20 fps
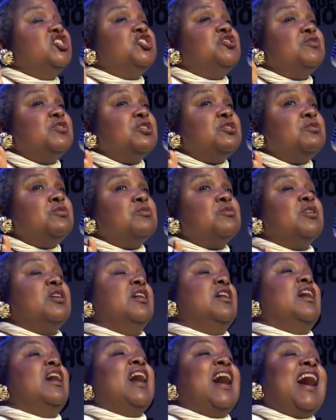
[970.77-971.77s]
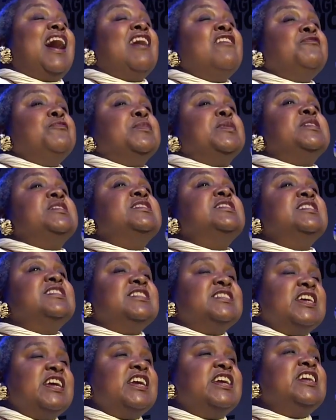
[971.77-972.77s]
true, I've been
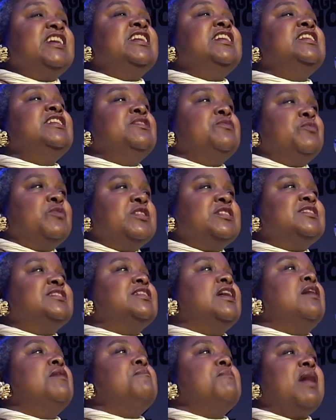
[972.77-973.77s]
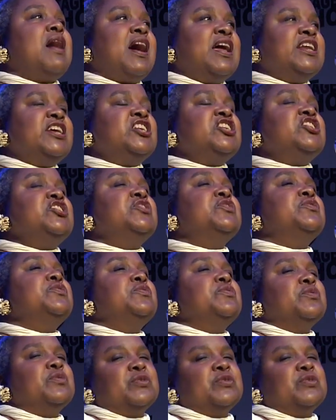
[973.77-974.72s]
seen with somebody new.